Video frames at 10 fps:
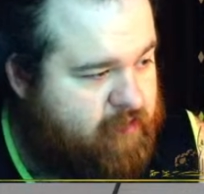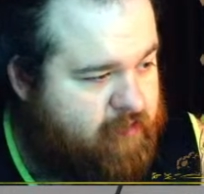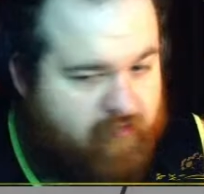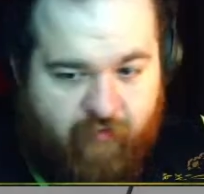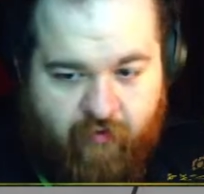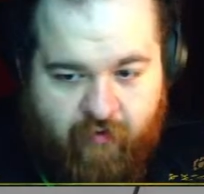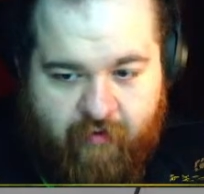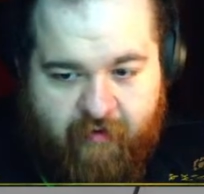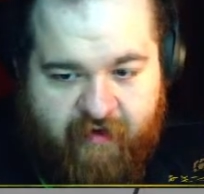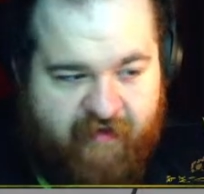
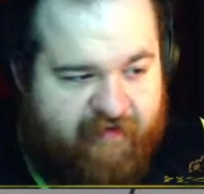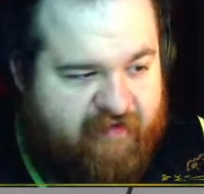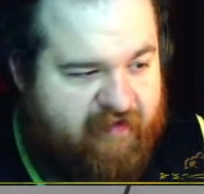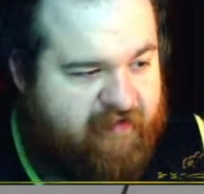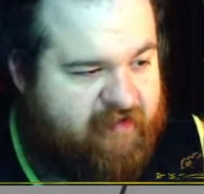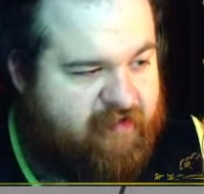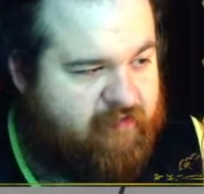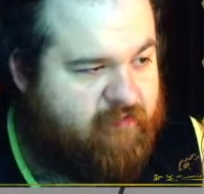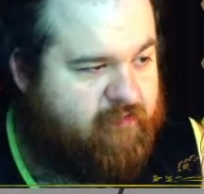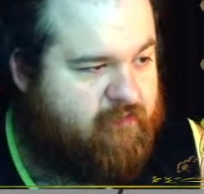more easy
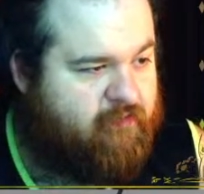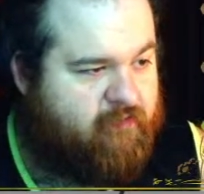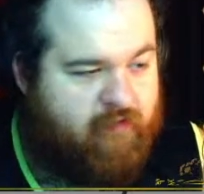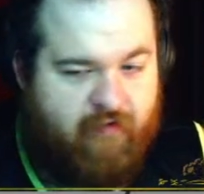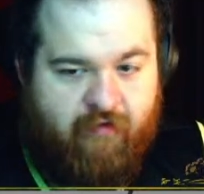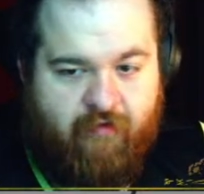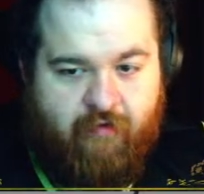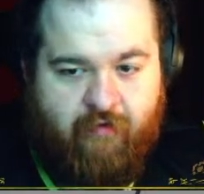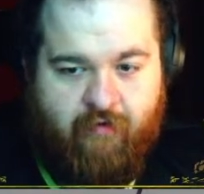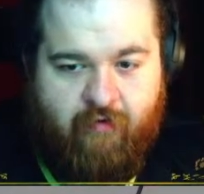to
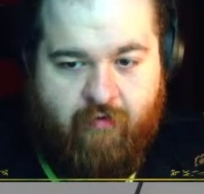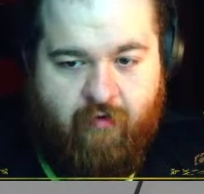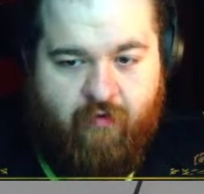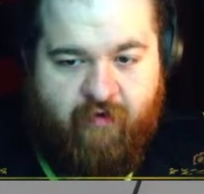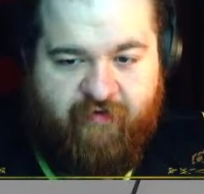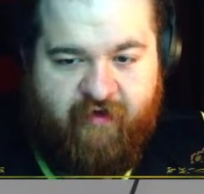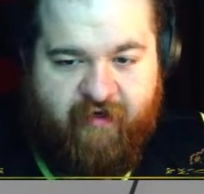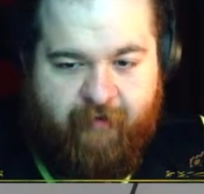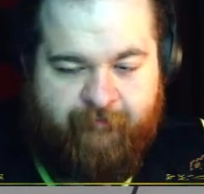work with, you know?